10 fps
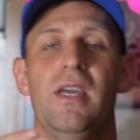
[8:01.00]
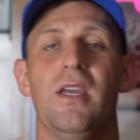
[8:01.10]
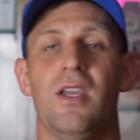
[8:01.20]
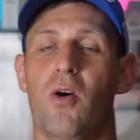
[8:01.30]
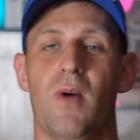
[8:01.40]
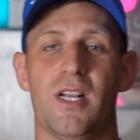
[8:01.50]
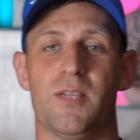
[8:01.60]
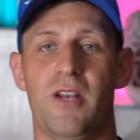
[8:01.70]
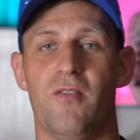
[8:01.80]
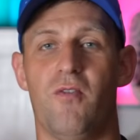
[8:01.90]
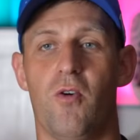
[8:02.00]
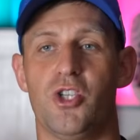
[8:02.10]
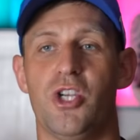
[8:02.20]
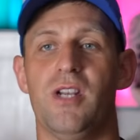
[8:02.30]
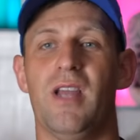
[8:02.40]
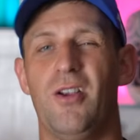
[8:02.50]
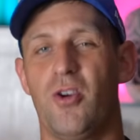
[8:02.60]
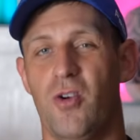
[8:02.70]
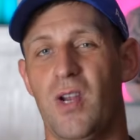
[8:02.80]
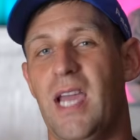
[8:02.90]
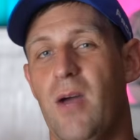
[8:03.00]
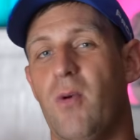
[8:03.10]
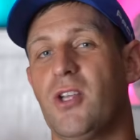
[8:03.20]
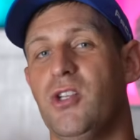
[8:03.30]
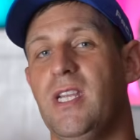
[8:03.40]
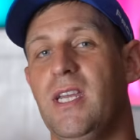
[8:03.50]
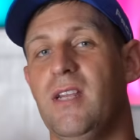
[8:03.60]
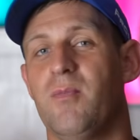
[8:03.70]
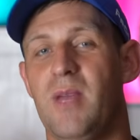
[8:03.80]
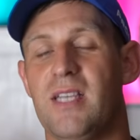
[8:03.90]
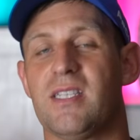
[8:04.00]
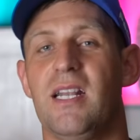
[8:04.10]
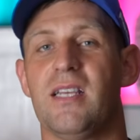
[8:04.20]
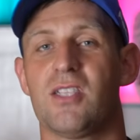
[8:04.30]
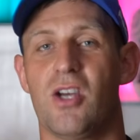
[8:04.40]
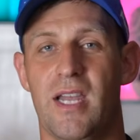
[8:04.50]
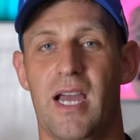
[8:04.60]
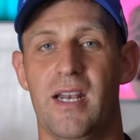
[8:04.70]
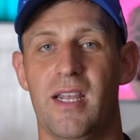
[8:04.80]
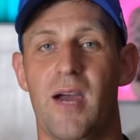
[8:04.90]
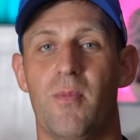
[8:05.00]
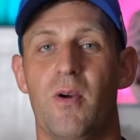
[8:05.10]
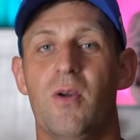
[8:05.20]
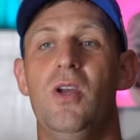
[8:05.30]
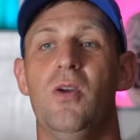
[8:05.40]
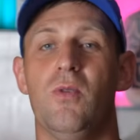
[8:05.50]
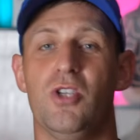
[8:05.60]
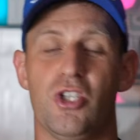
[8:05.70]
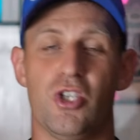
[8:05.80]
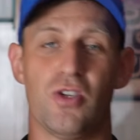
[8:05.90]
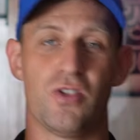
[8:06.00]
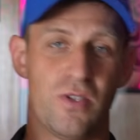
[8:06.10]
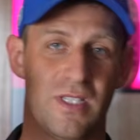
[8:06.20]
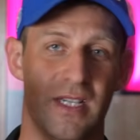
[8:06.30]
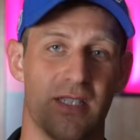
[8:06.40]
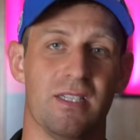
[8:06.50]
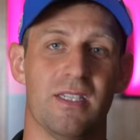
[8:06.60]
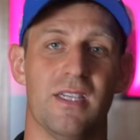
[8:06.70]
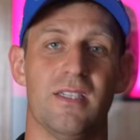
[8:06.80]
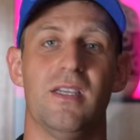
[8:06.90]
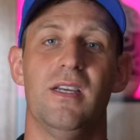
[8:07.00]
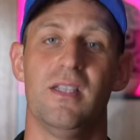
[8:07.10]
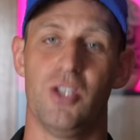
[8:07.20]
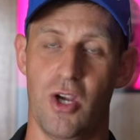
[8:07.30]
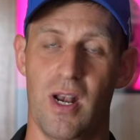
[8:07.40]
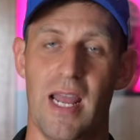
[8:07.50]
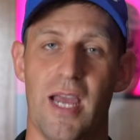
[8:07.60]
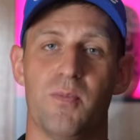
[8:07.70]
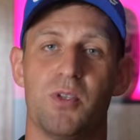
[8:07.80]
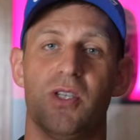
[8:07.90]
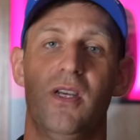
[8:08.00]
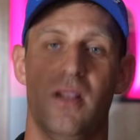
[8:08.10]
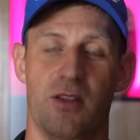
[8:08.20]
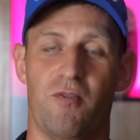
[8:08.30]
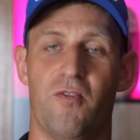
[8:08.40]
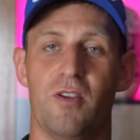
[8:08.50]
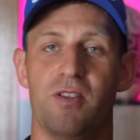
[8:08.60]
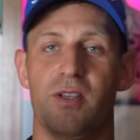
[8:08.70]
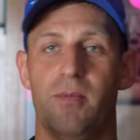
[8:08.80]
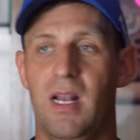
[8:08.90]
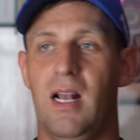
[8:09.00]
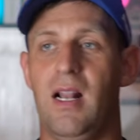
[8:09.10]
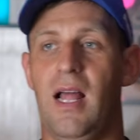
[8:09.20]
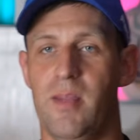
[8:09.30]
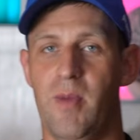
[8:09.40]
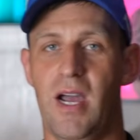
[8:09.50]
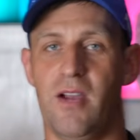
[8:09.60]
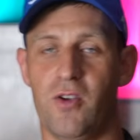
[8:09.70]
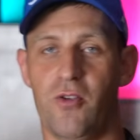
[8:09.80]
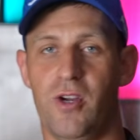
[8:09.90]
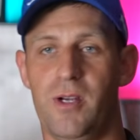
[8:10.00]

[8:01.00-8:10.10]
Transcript: You don't want to spend a fortune, and you're going to get what you need basically as a high handicapper, which is just those distances to your layups, the front, middle and the back of the green.